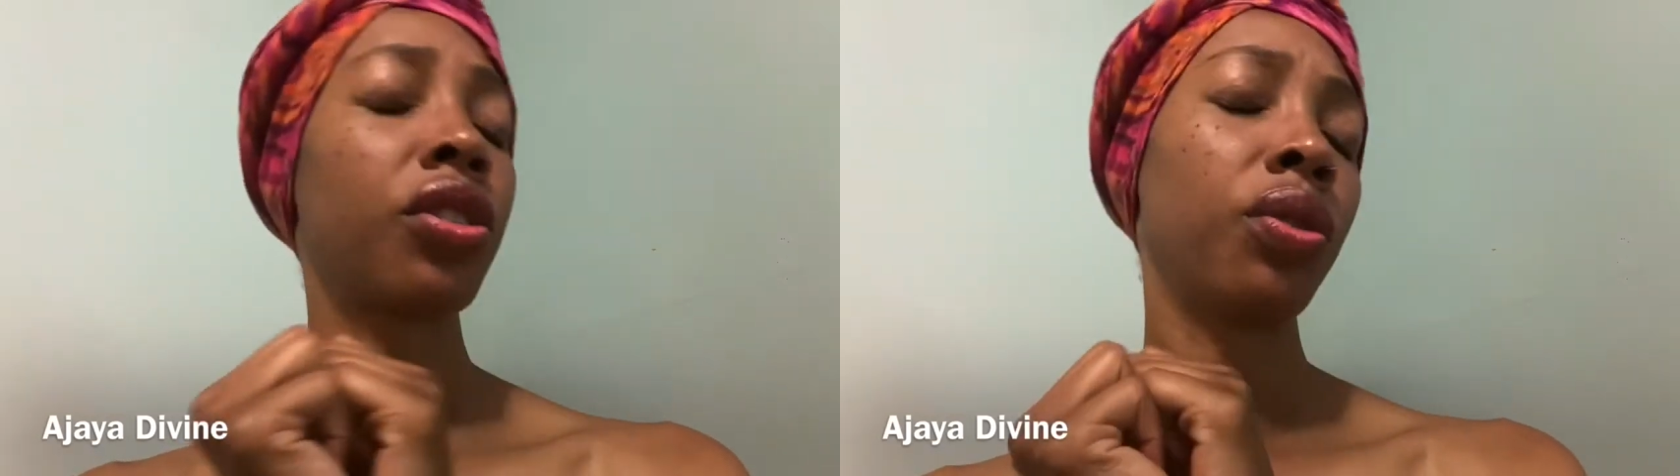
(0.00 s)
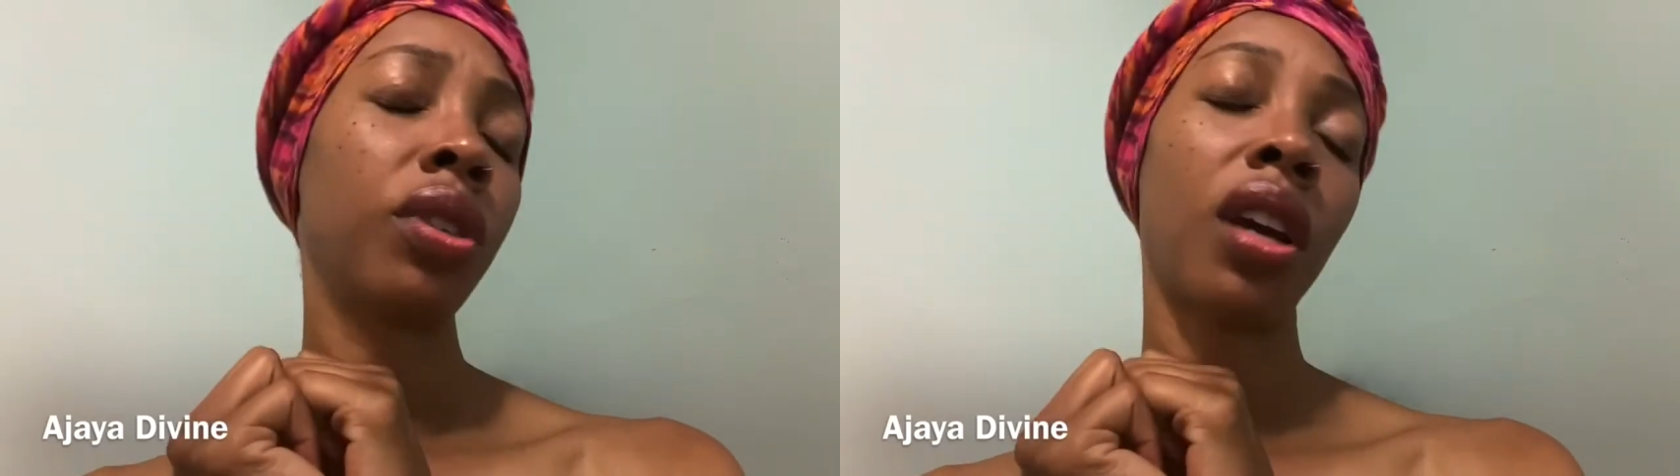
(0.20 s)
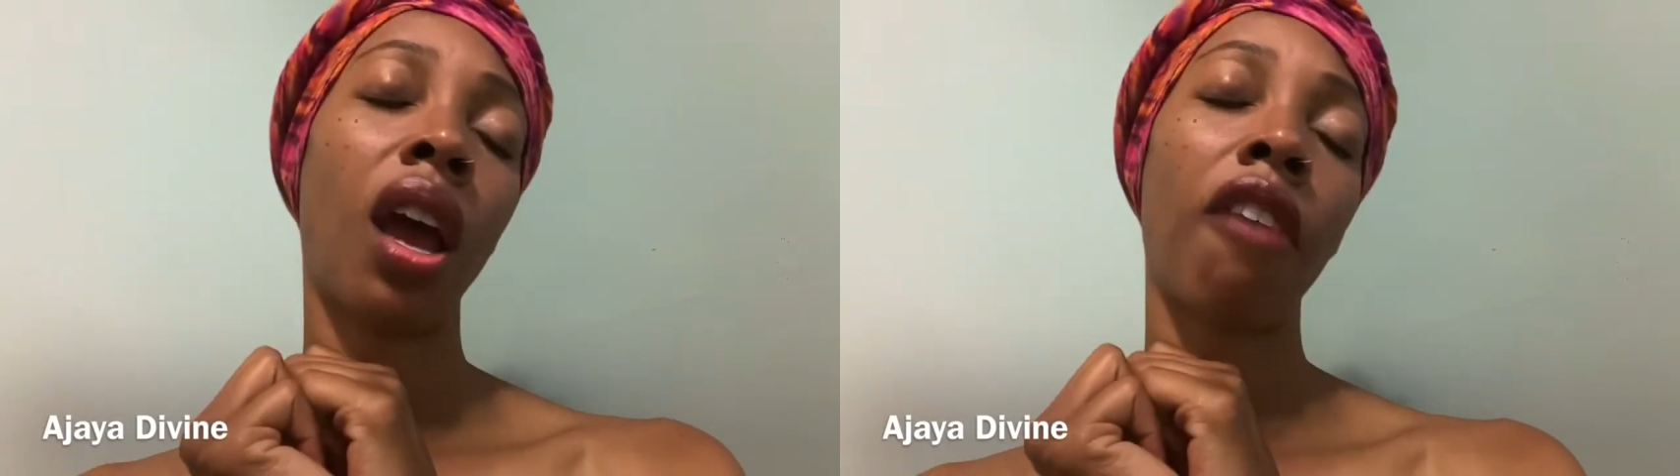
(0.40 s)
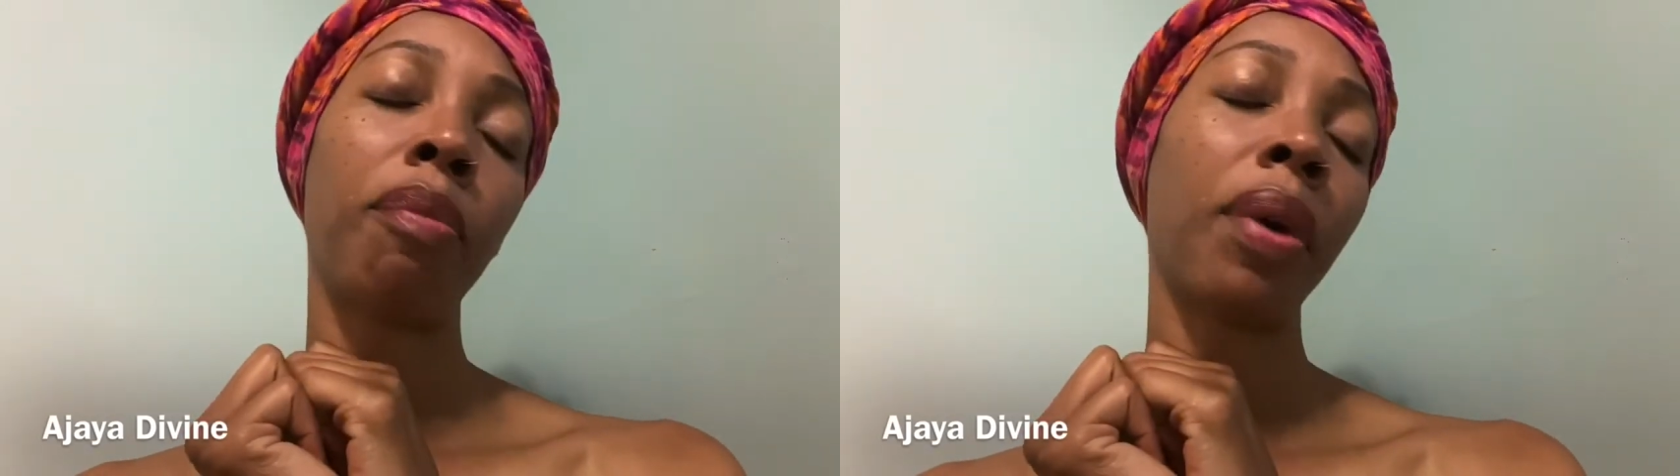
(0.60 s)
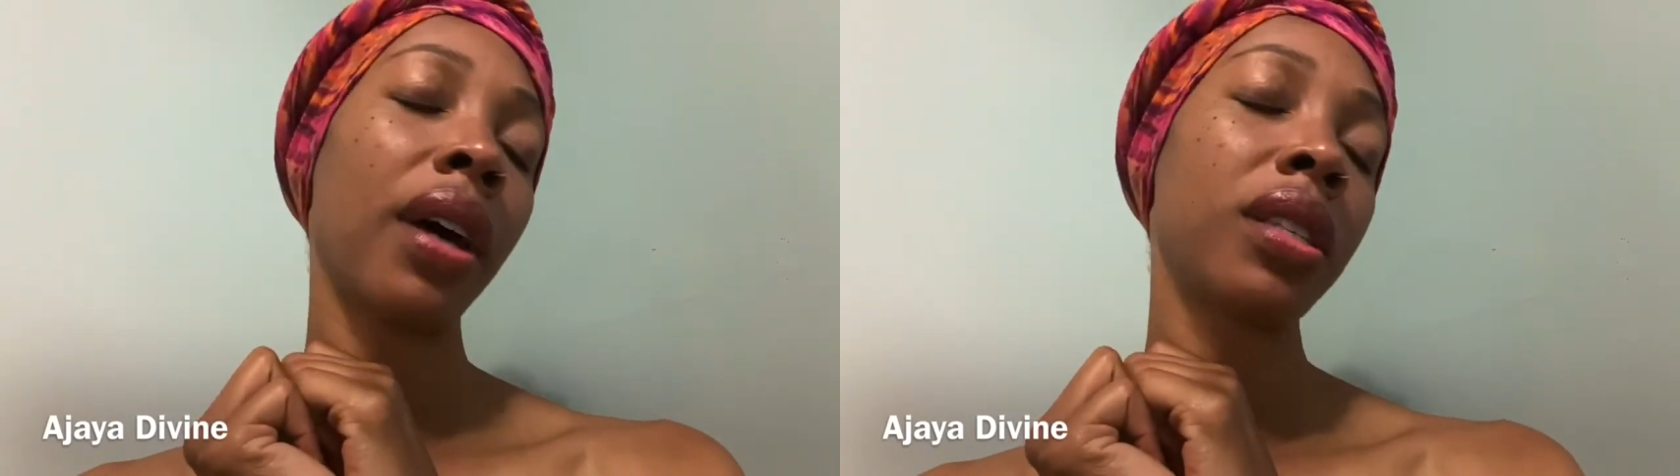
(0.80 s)
could have
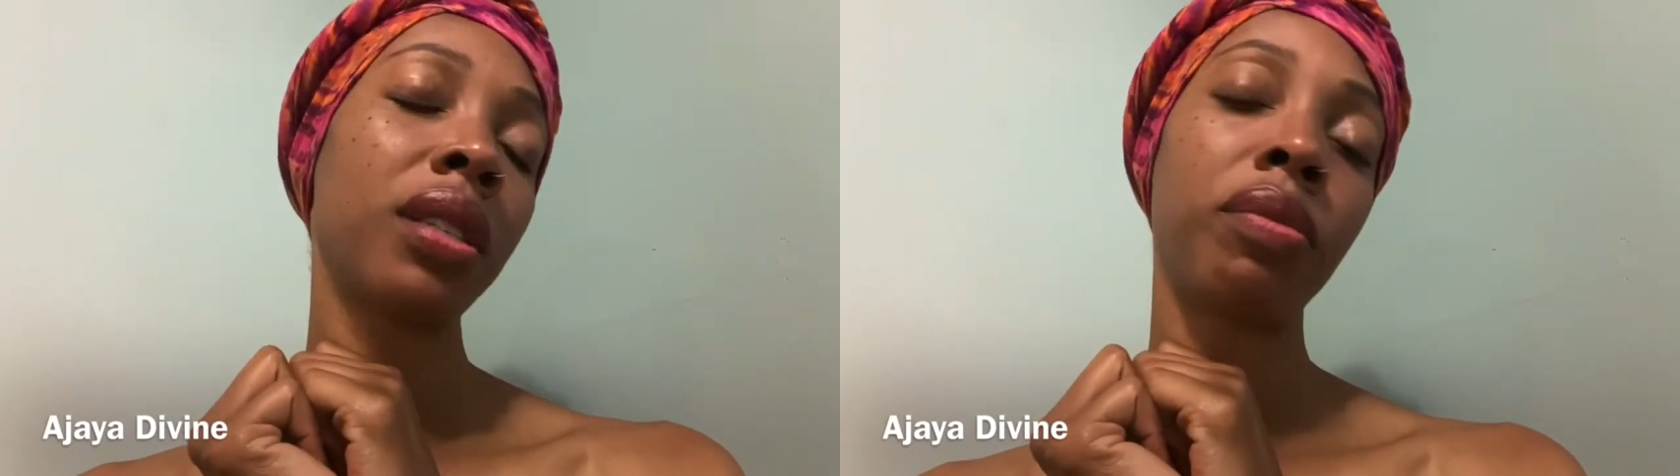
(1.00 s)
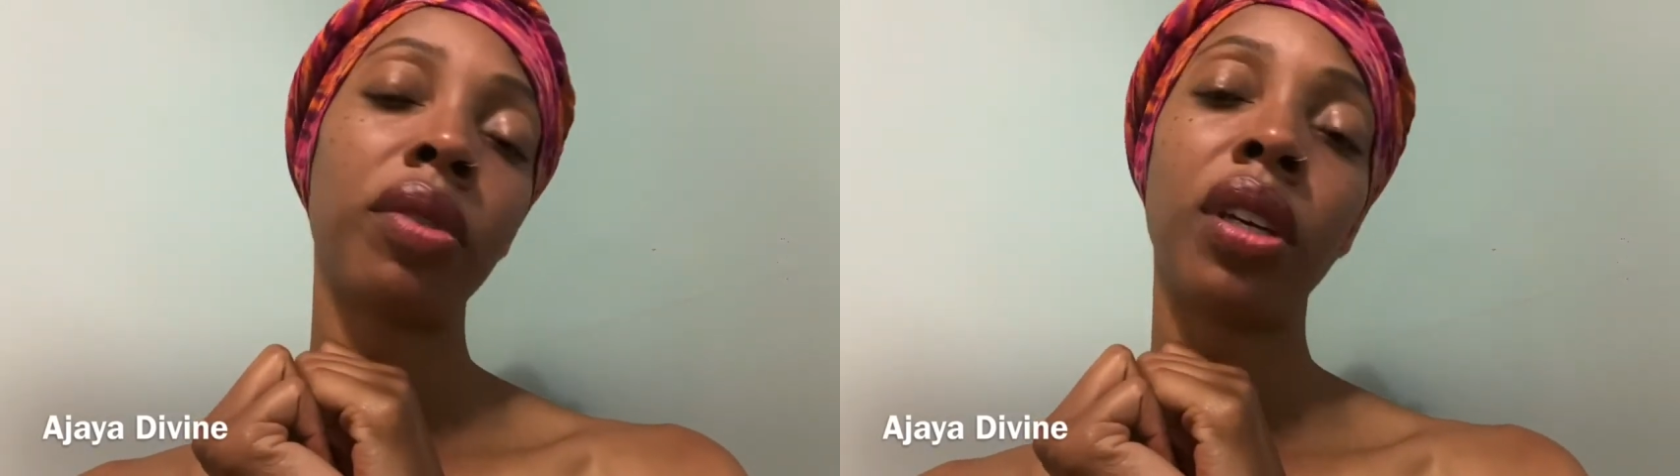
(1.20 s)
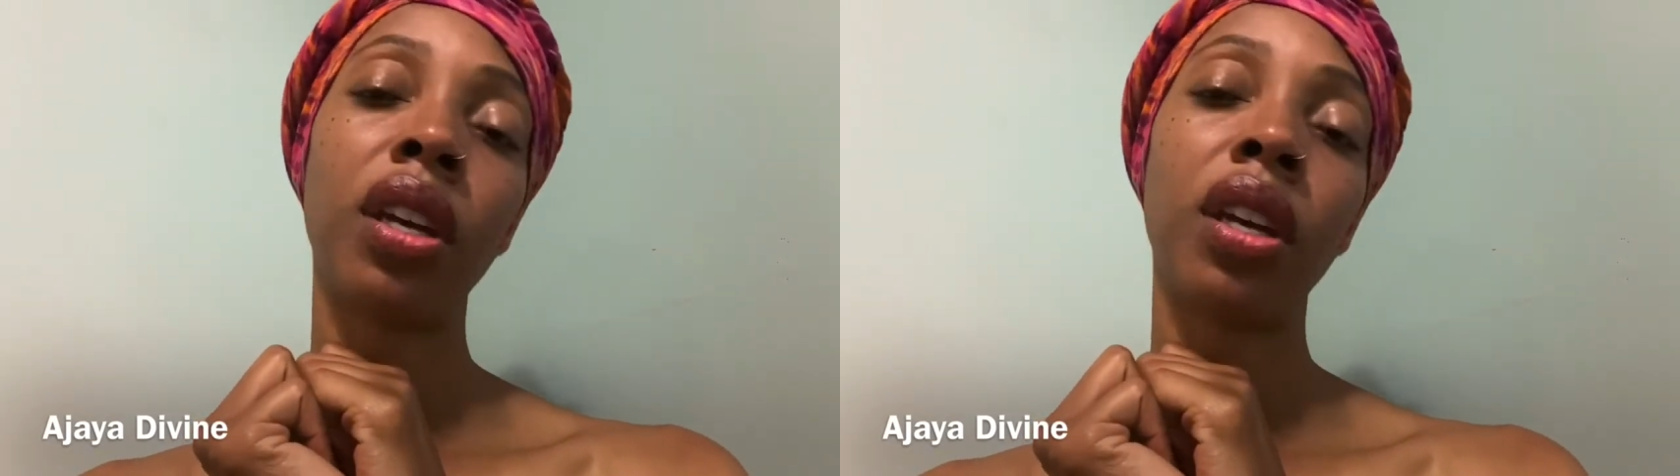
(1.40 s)
possibly